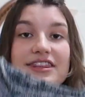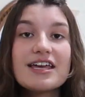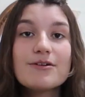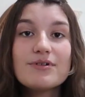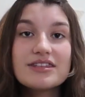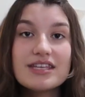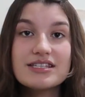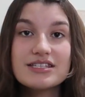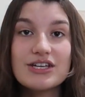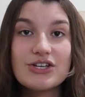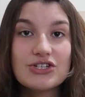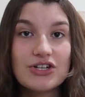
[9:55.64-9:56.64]
thing with this
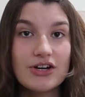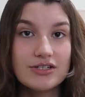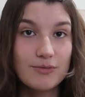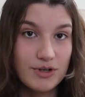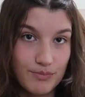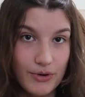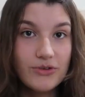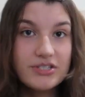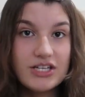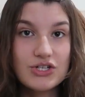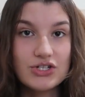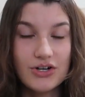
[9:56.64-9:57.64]
t-shirt, with both
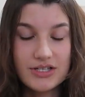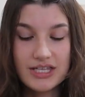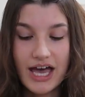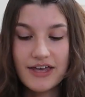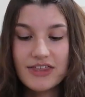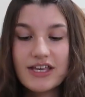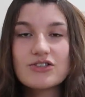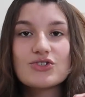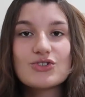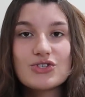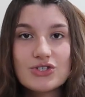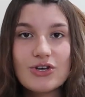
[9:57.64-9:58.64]
t-shirts, that I think is
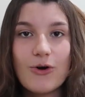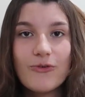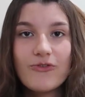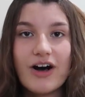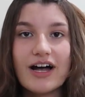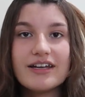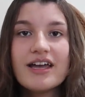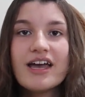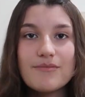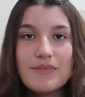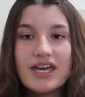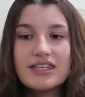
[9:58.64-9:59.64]
just so fun,
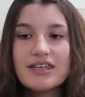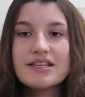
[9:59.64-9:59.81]
I made